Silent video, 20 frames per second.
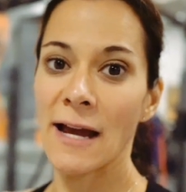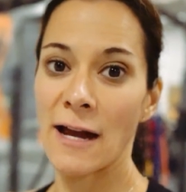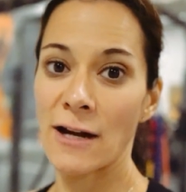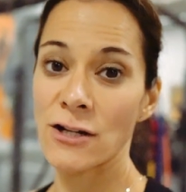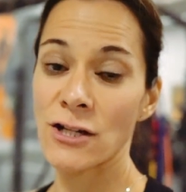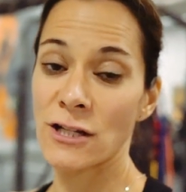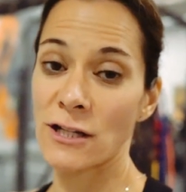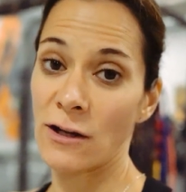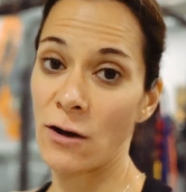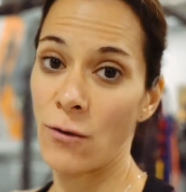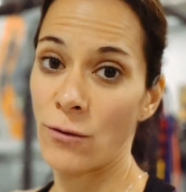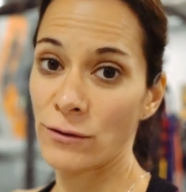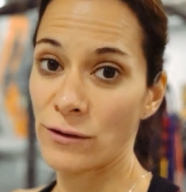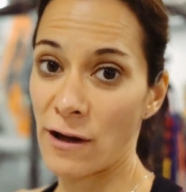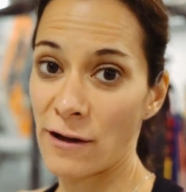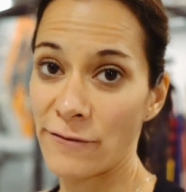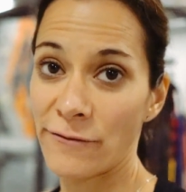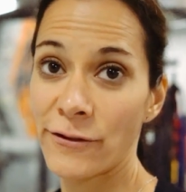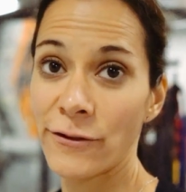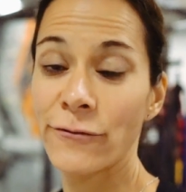actually hold
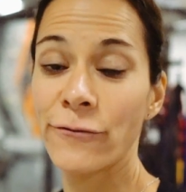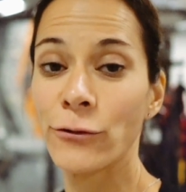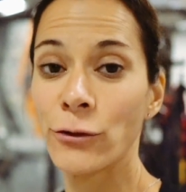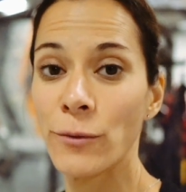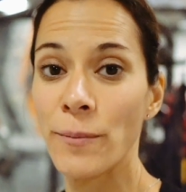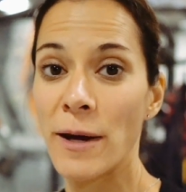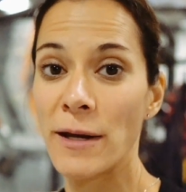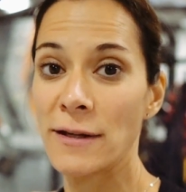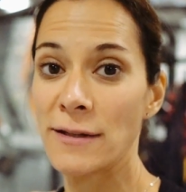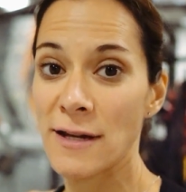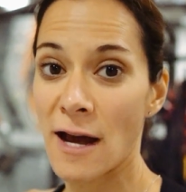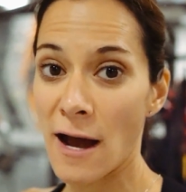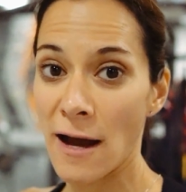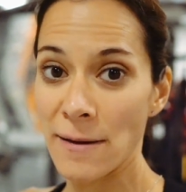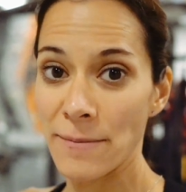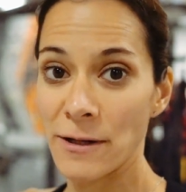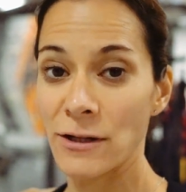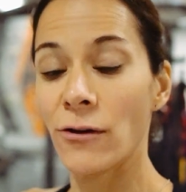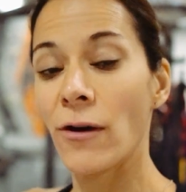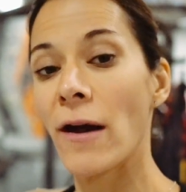on for the full amount of
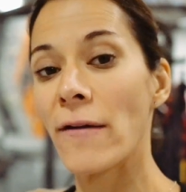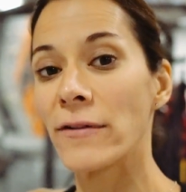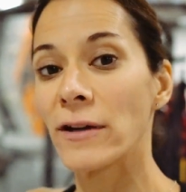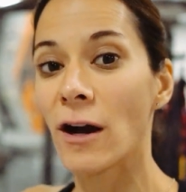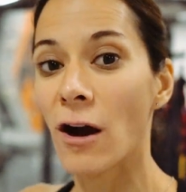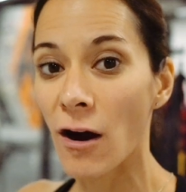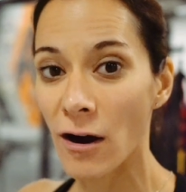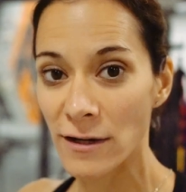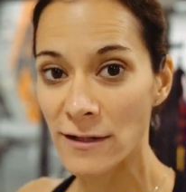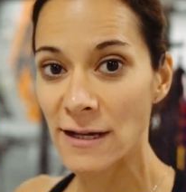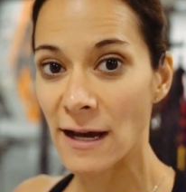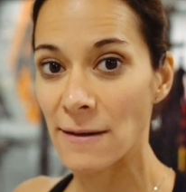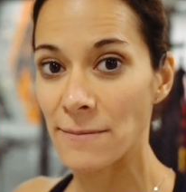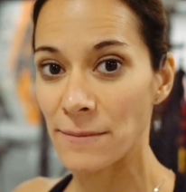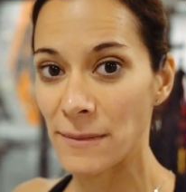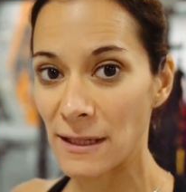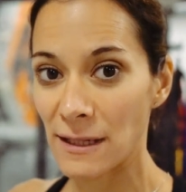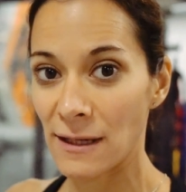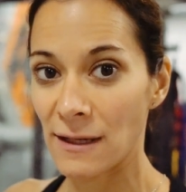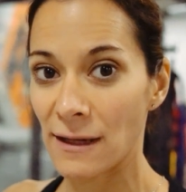time and you're having a hard time
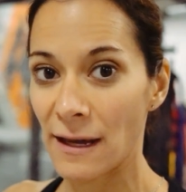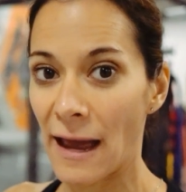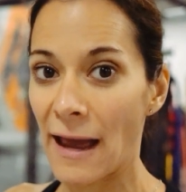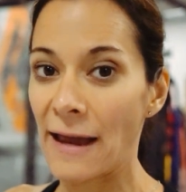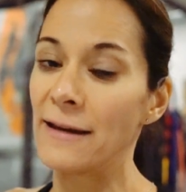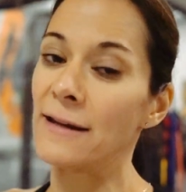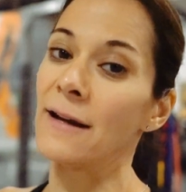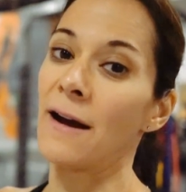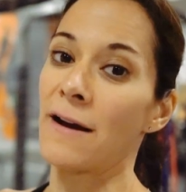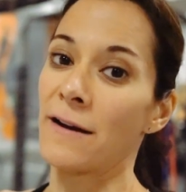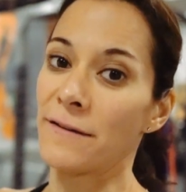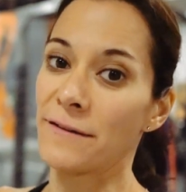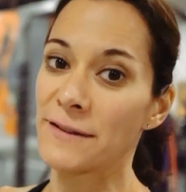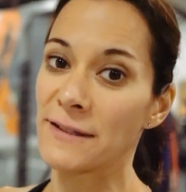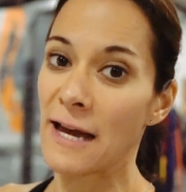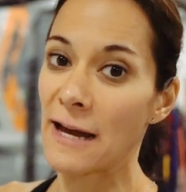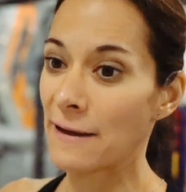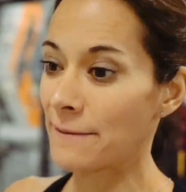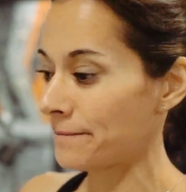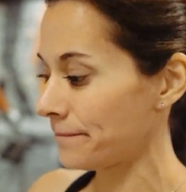meeting any kind of
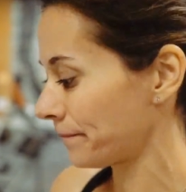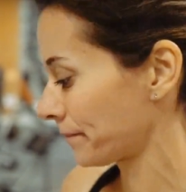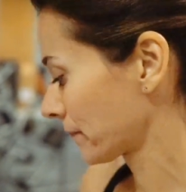set?